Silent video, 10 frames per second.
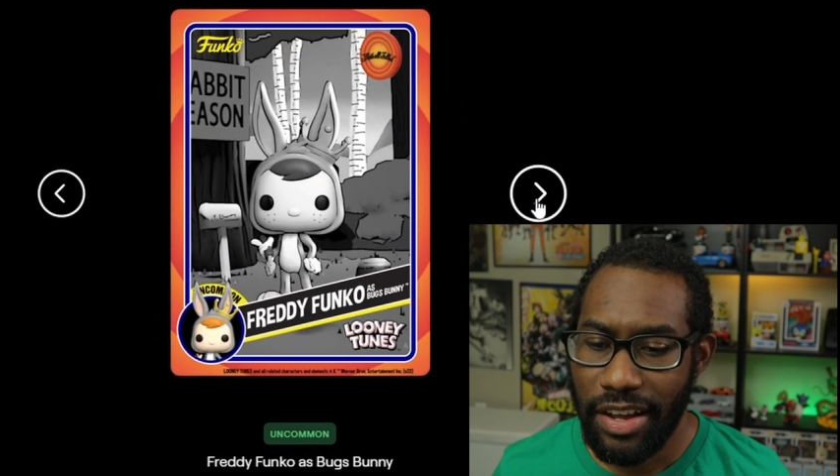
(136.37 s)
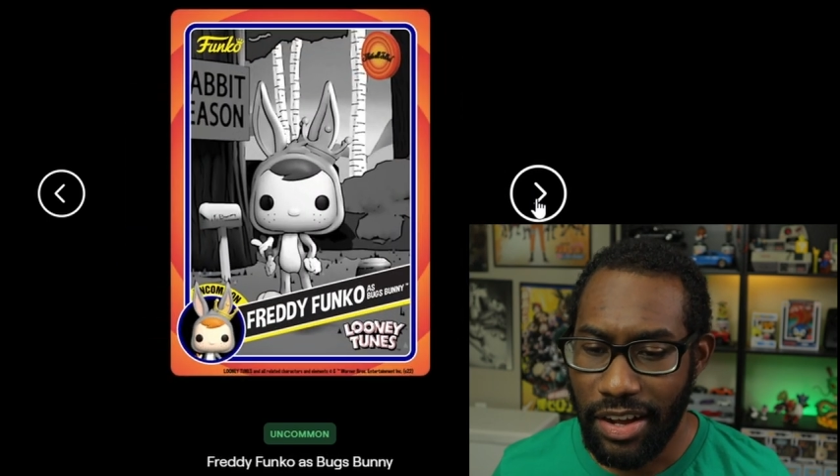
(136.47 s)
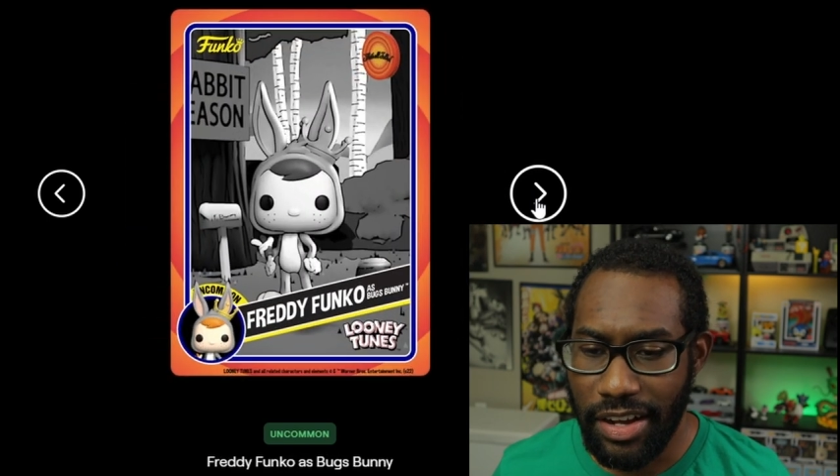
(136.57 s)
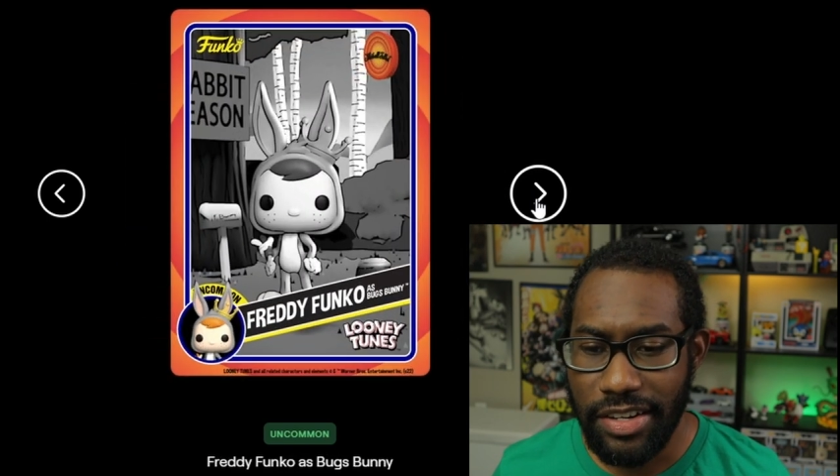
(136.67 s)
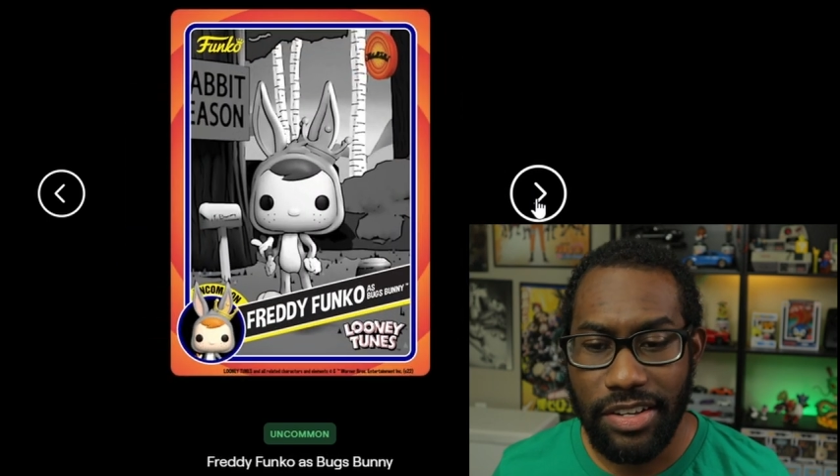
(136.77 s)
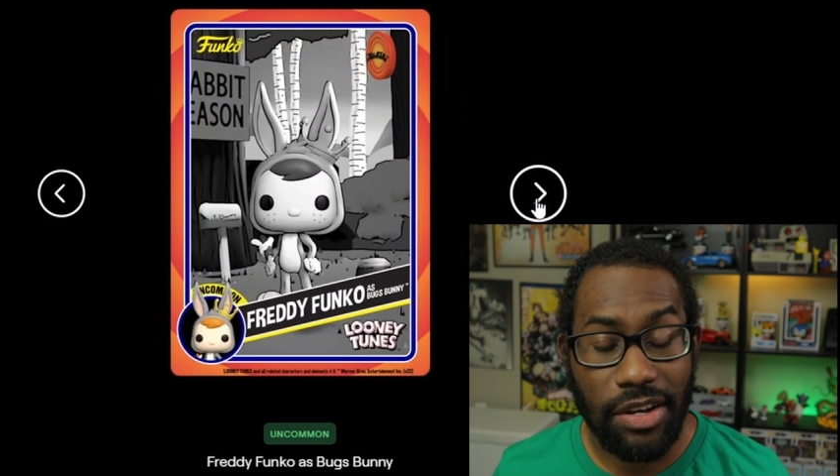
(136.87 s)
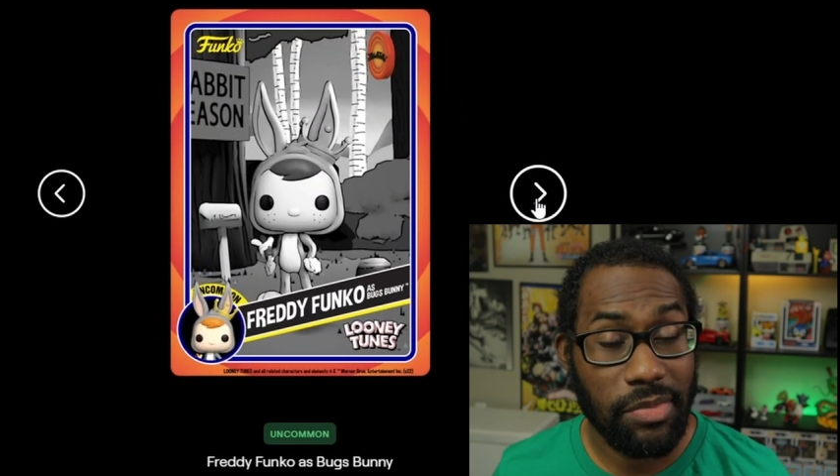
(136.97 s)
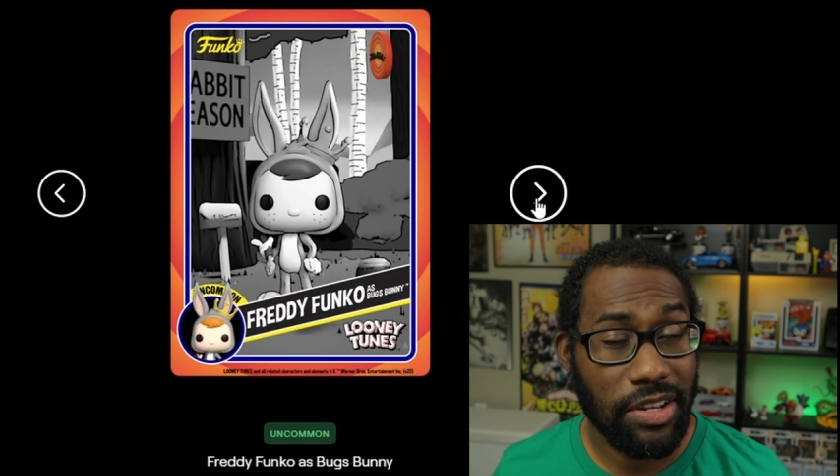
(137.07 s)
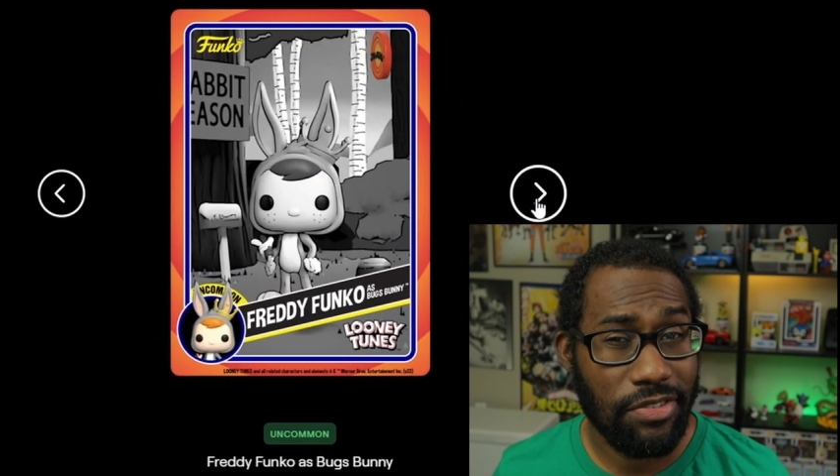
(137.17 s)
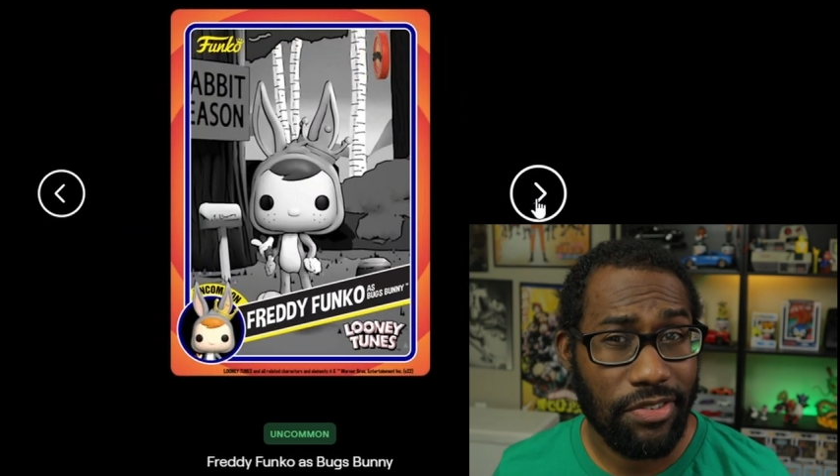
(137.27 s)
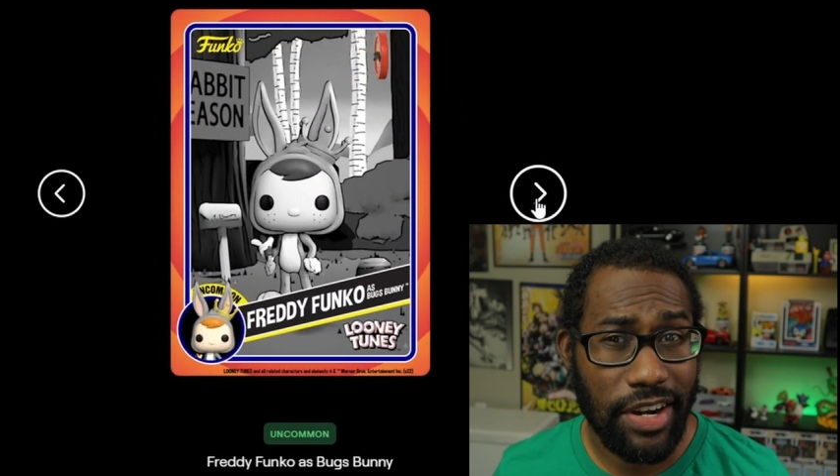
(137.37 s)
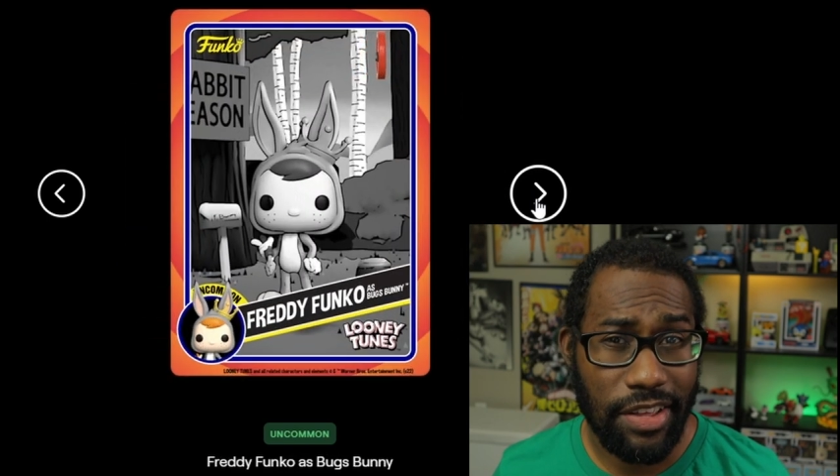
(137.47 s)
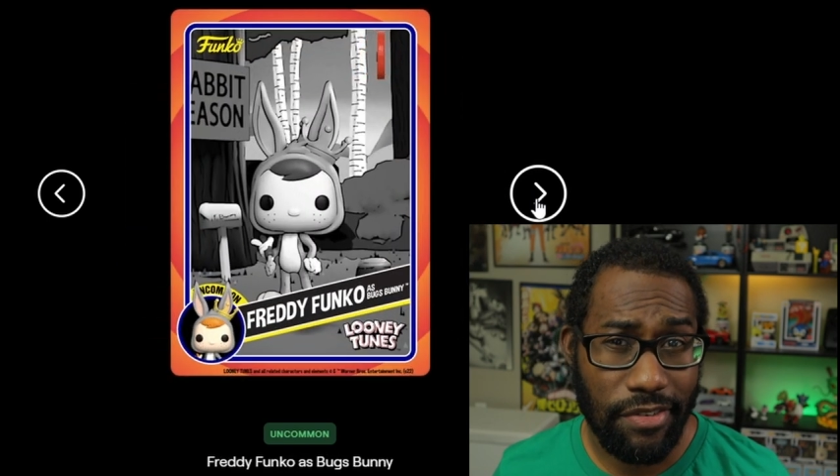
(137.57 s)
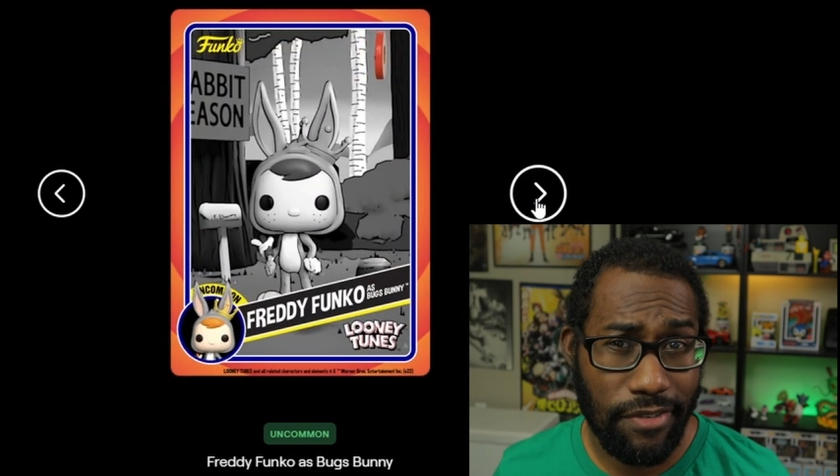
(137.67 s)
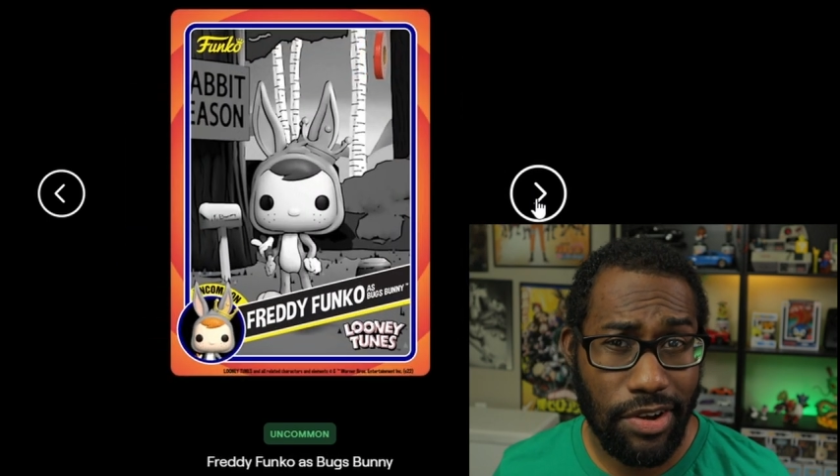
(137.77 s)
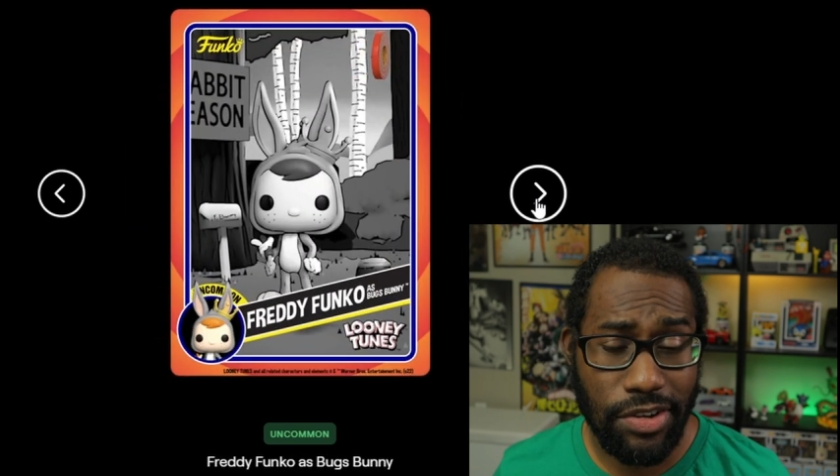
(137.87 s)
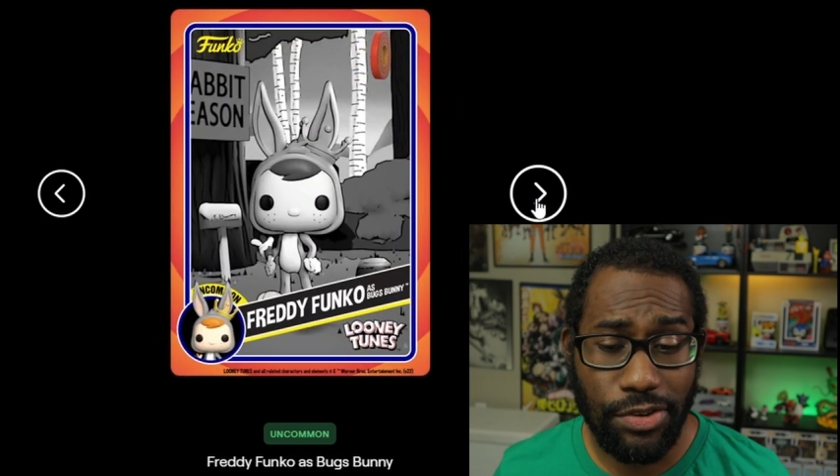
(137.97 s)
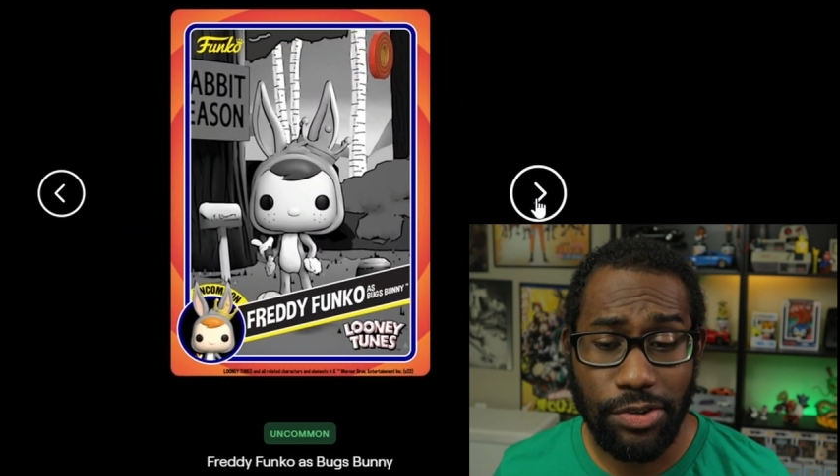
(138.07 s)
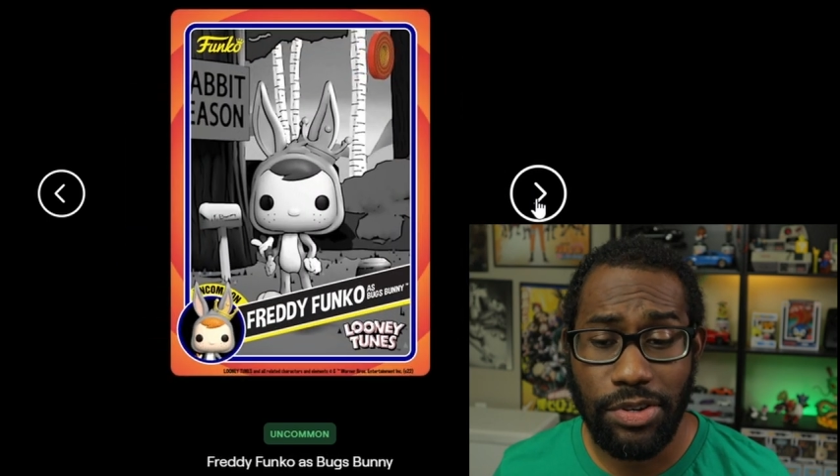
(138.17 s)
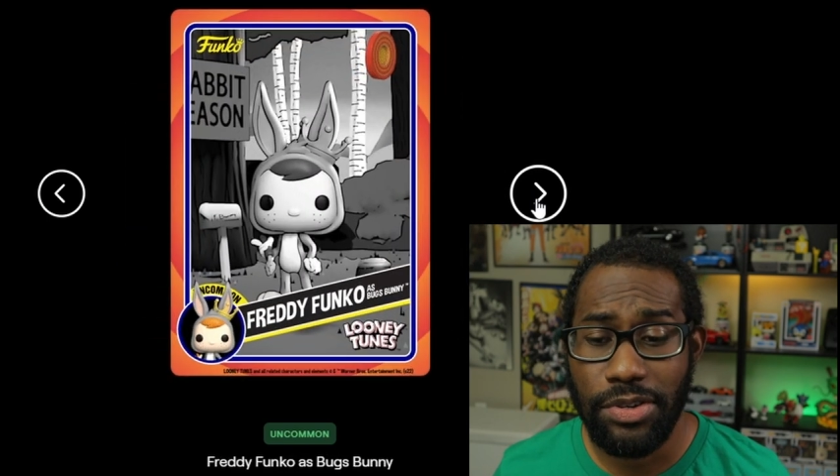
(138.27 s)
Uncommon Freddy
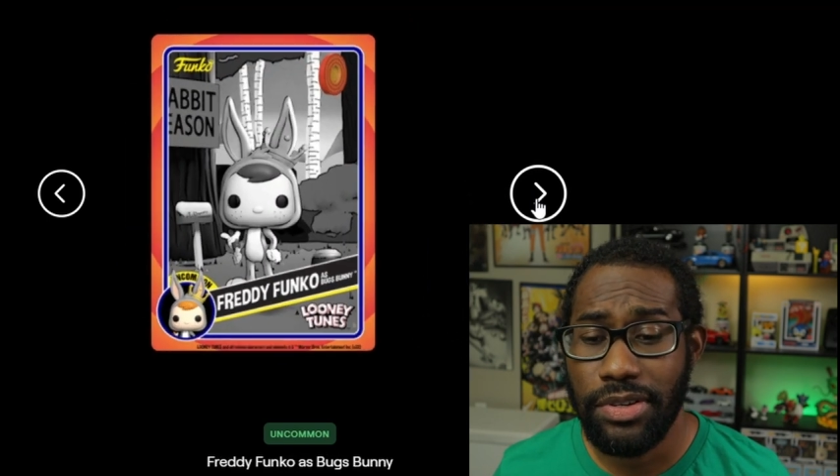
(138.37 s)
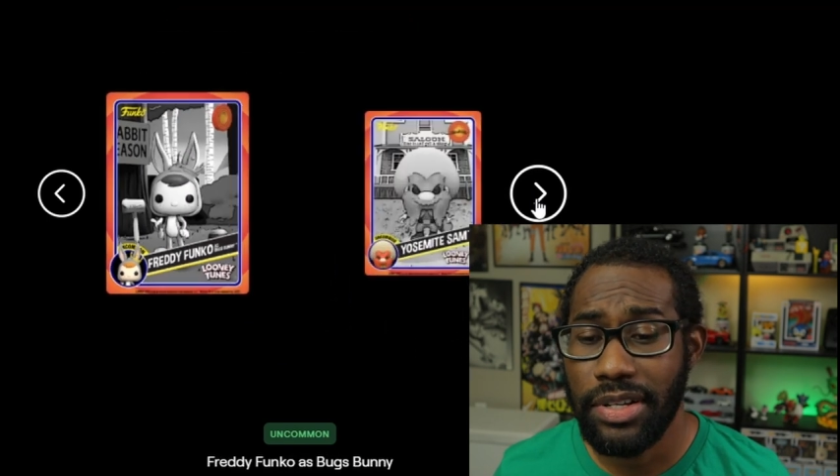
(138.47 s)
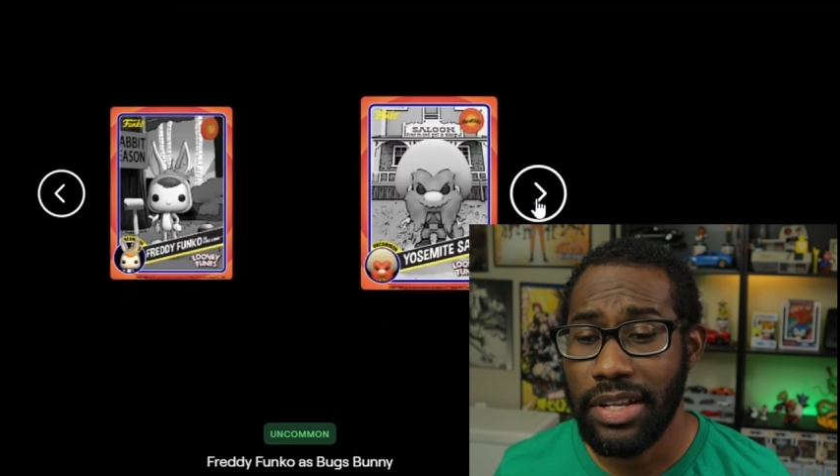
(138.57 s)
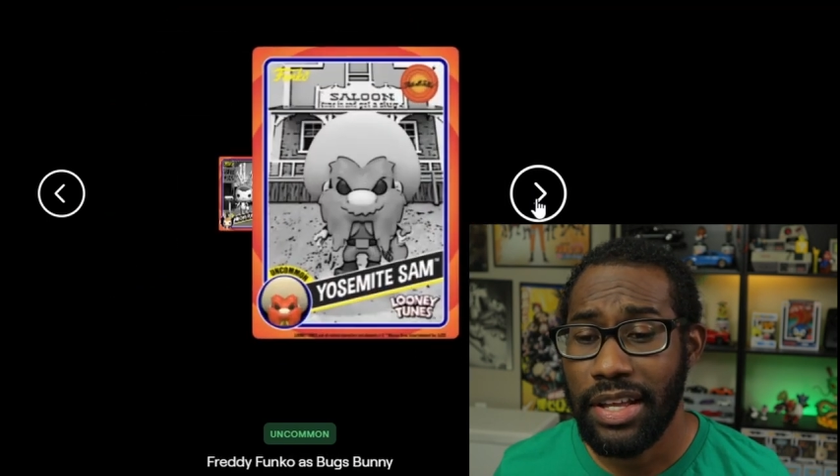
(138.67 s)
Funko.